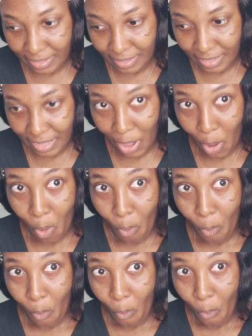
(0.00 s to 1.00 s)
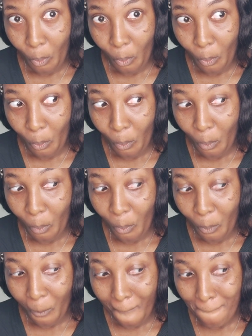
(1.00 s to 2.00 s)

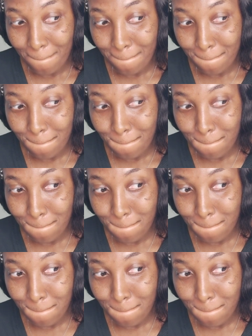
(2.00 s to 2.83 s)
(no one is talking)